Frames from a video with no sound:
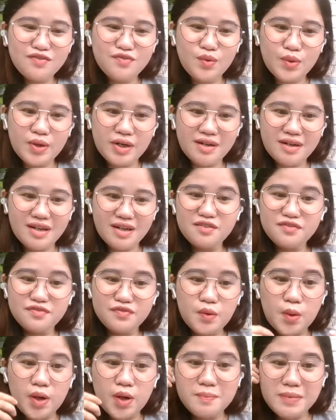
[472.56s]
for
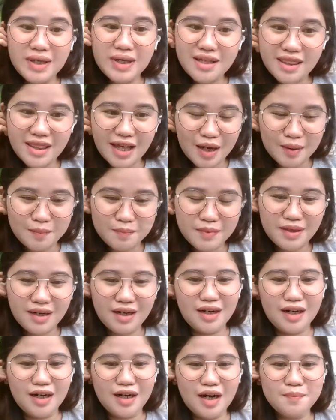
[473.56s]
informing them
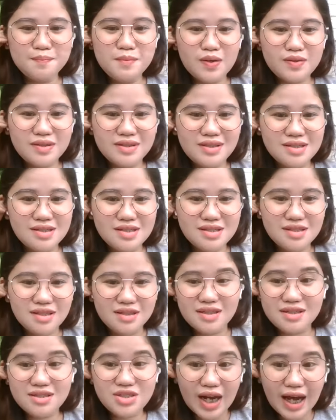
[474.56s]
about the
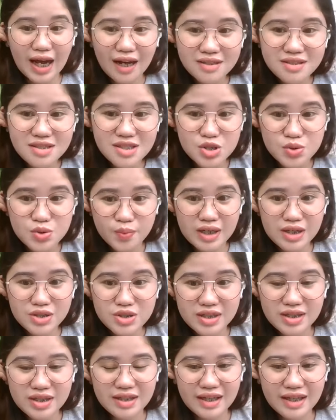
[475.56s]
child's
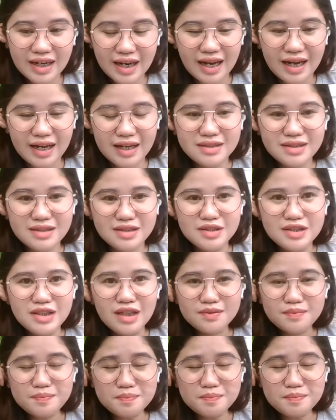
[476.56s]
situation in class.
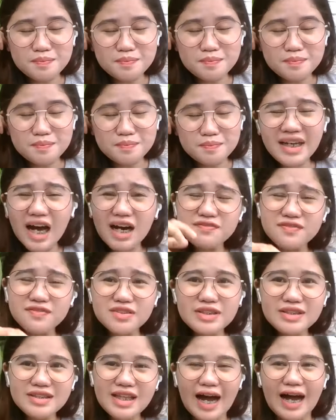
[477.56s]
And after
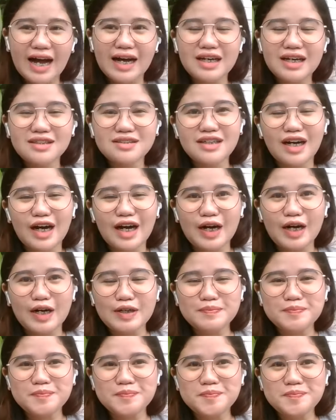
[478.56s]
that,
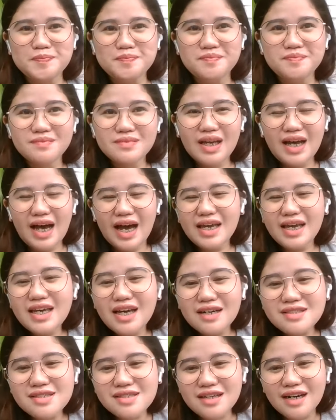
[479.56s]
I
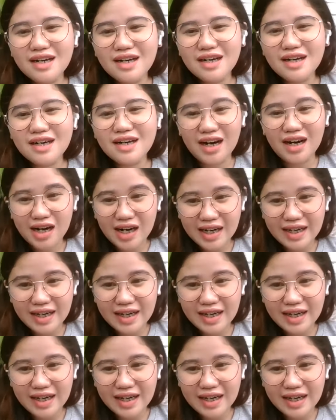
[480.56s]
guess the